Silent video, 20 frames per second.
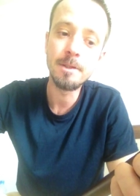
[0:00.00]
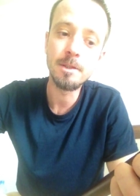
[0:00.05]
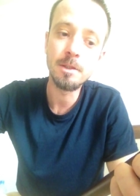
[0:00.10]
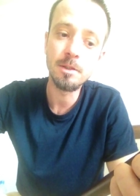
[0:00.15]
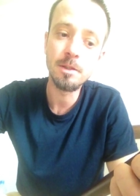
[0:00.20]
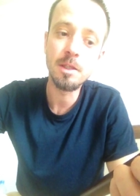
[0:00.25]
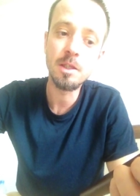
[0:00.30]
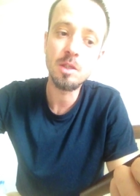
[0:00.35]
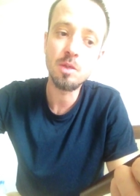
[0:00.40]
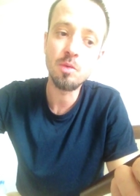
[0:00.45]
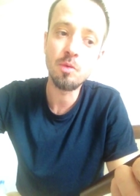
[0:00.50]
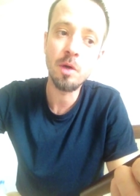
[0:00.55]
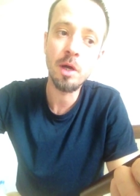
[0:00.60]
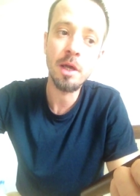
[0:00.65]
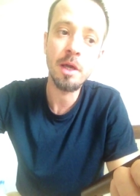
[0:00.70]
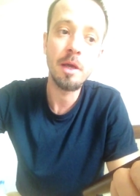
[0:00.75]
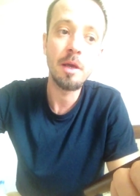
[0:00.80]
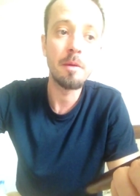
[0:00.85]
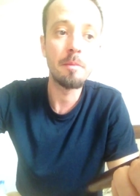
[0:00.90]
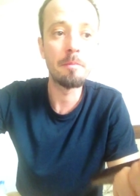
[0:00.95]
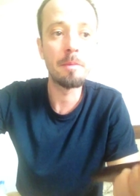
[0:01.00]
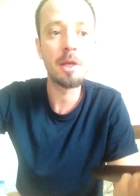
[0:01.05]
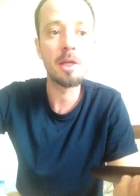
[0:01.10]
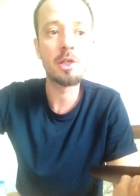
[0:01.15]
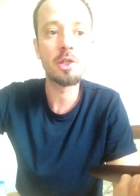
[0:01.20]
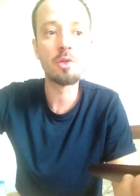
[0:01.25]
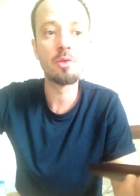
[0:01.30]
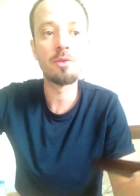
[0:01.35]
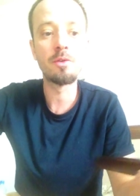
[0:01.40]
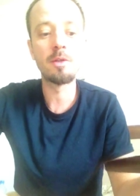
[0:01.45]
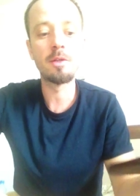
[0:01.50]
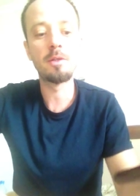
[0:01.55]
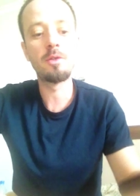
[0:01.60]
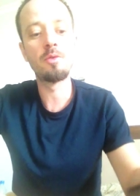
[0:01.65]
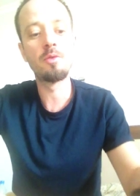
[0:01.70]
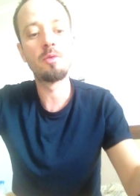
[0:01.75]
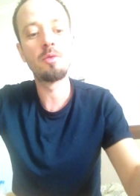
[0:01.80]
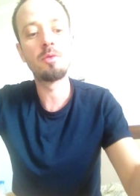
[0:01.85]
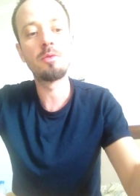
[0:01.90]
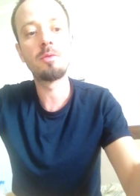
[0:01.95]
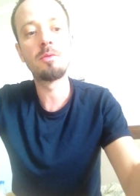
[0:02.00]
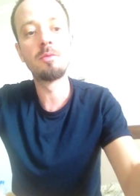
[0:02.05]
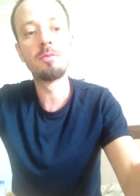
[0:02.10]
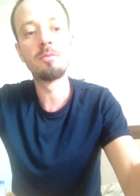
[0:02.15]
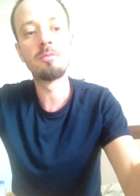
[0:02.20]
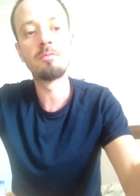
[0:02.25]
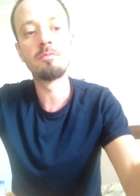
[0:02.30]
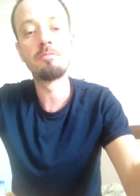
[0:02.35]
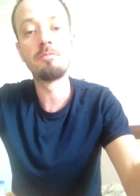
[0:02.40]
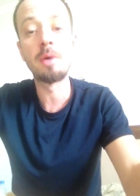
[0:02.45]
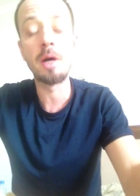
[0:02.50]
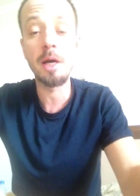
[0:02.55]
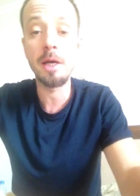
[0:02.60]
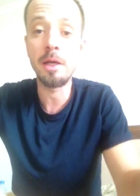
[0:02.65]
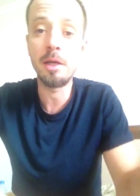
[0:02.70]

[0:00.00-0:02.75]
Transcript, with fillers: So that's why make sure that you buy